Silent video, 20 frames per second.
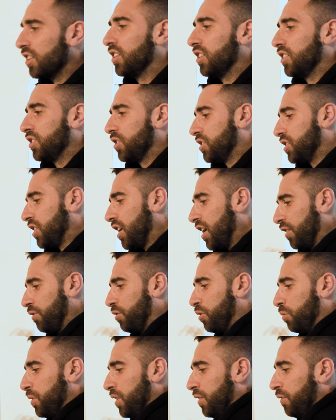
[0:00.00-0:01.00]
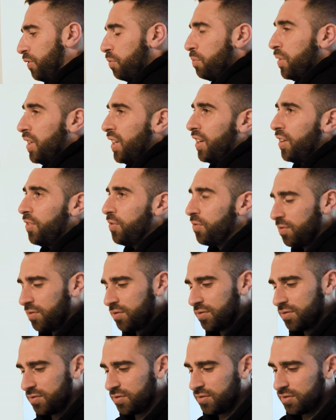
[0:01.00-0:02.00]
So let's talk for a bit. For me,
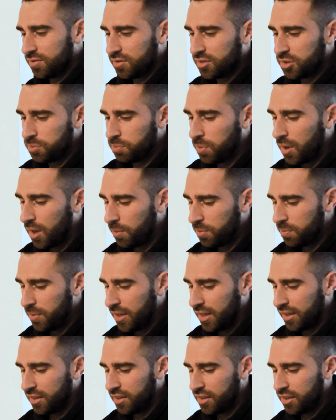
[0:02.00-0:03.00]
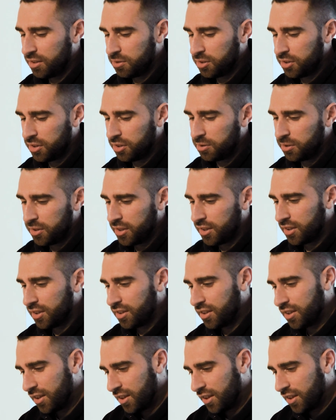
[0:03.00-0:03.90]
just pop them back in here really quick.